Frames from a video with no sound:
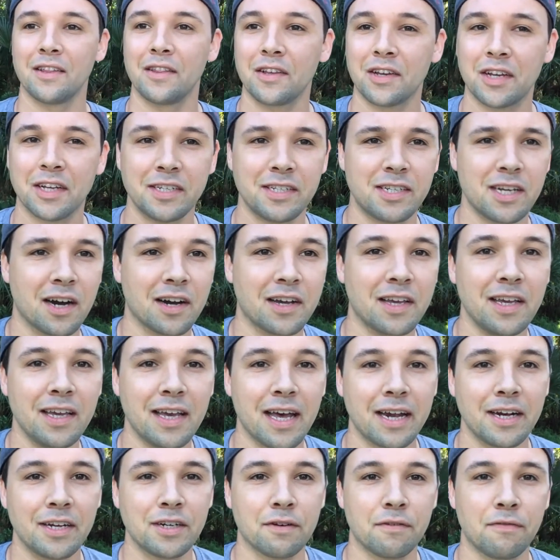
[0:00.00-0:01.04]
Kentucky,
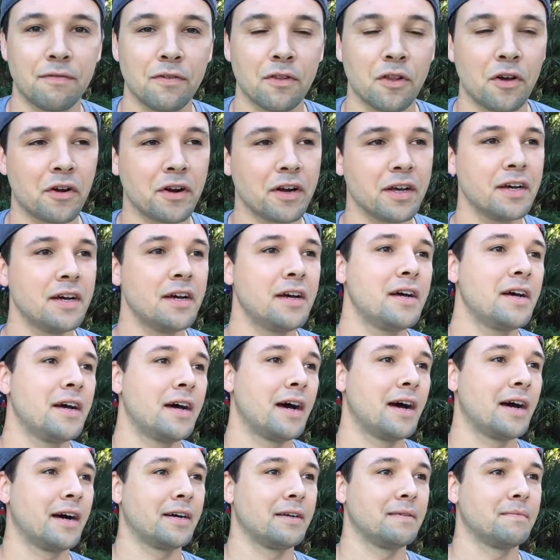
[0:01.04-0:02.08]
headed to Florida.
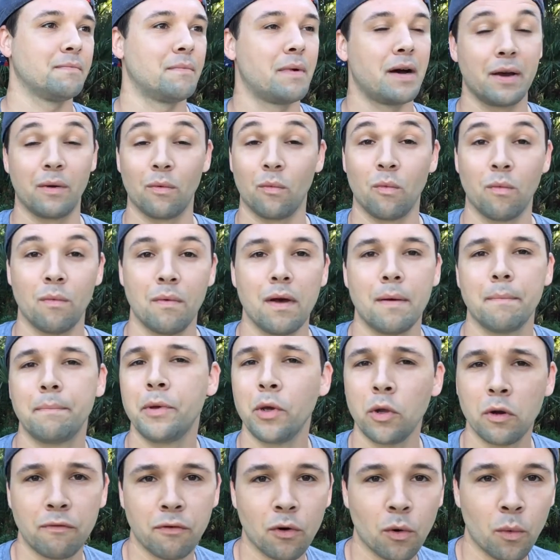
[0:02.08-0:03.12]
My
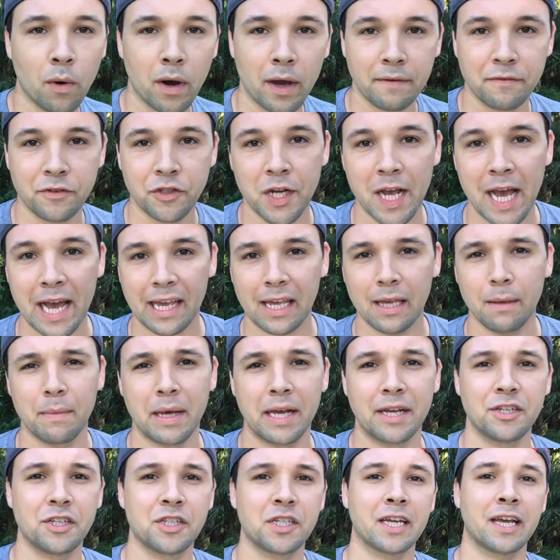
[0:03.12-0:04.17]
beautiful wife, Jackie,
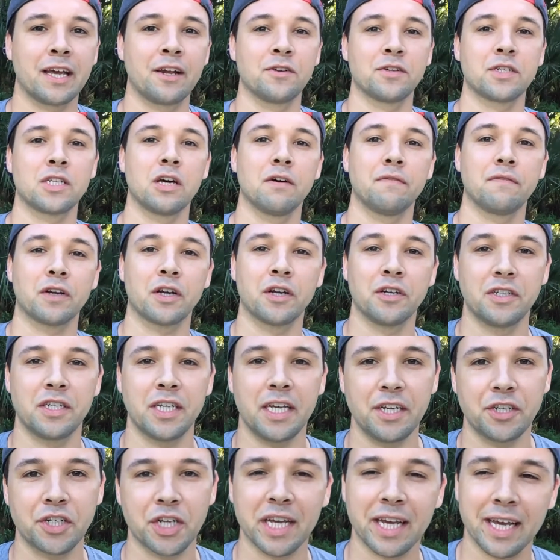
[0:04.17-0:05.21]
managed to get herself a good
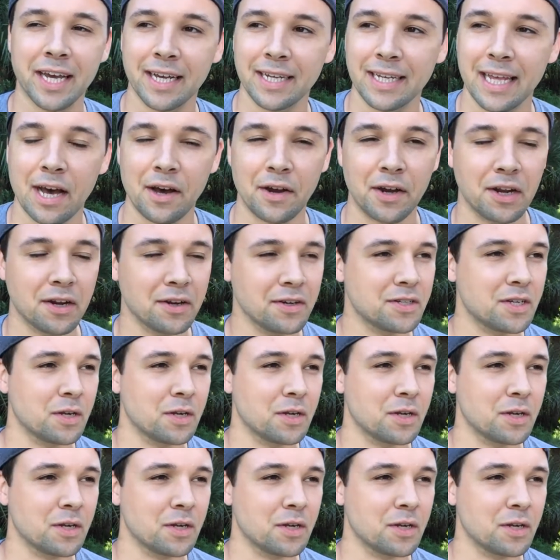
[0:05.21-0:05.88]
teaching gig down here.